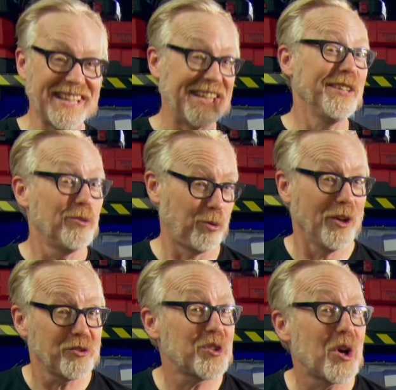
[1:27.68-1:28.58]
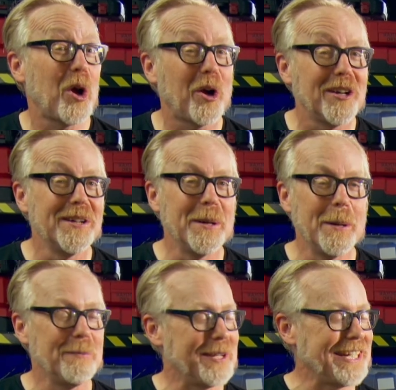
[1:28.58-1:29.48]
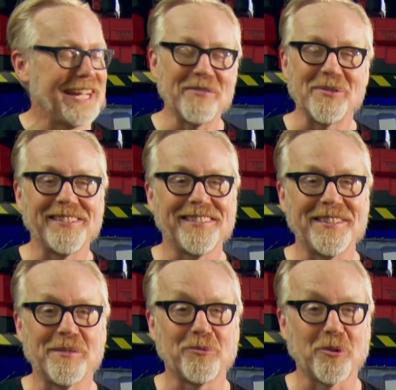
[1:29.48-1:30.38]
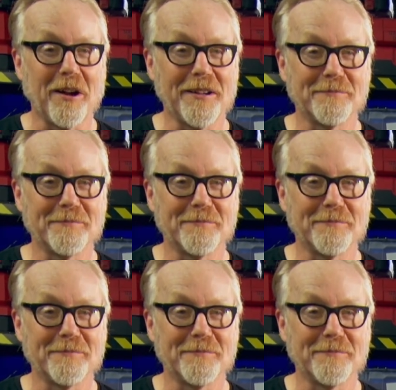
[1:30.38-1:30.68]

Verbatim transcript: that can crush a car, but I can't wait to see them try.